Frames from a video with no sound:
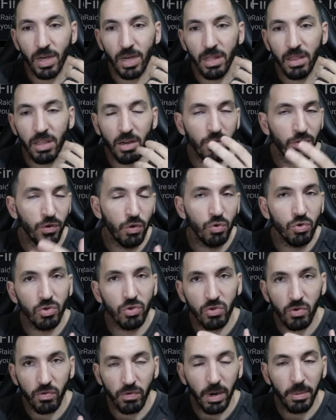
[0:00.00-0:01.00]
their fusions
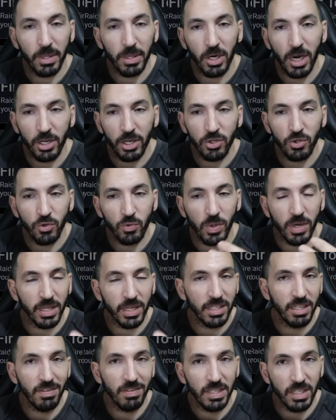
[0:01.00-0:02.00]
or fragment collections when the
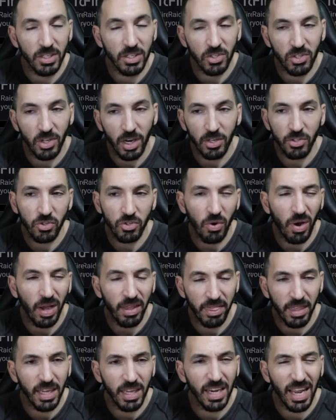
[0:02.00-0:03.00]
C B C starts, so I
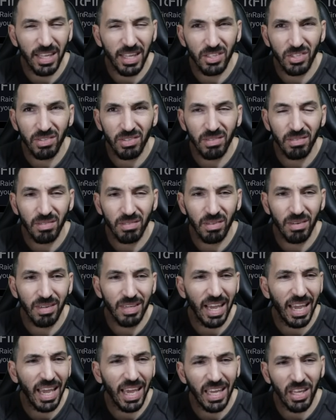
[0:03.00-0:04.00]
think it ends
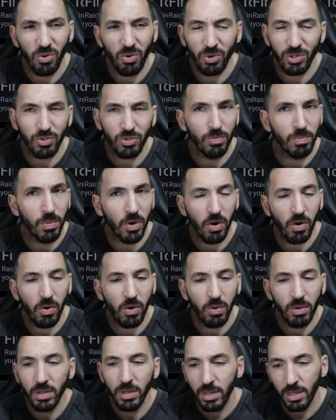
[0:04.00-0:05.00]
today or
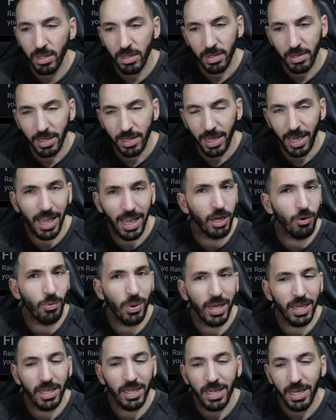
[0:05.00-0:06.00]
tomorrow.
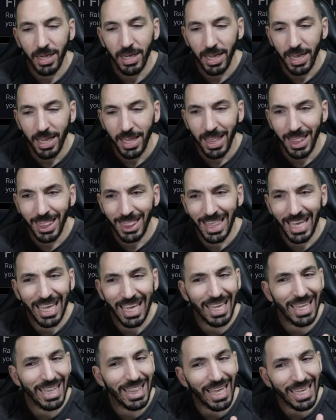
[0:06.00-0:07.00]
Anyway, they
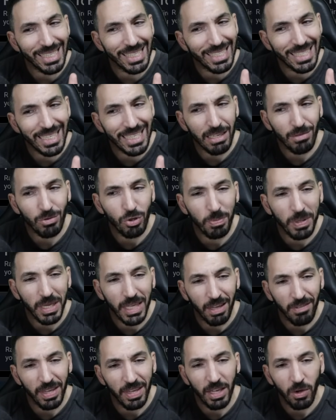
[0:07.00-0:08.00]
they seem to be
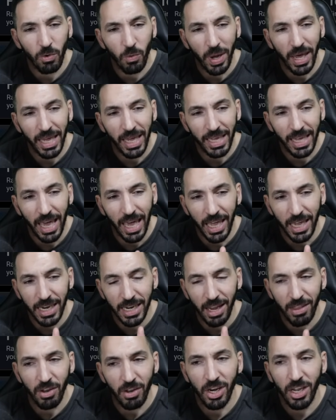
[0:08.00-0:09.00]
giving away
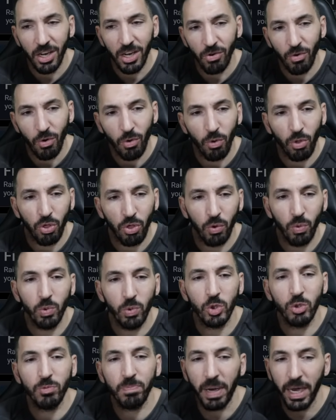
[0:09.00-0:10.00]
another hero through
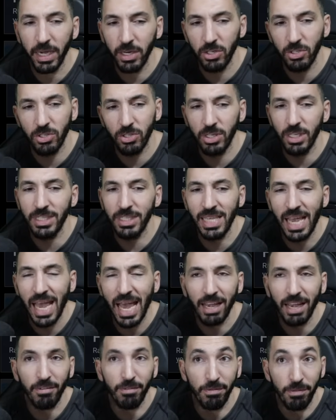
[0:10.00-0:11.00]
spider turn
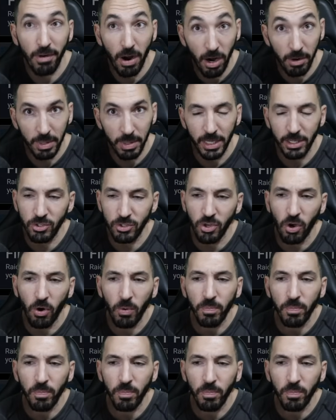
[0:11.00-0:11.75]
attack farming. So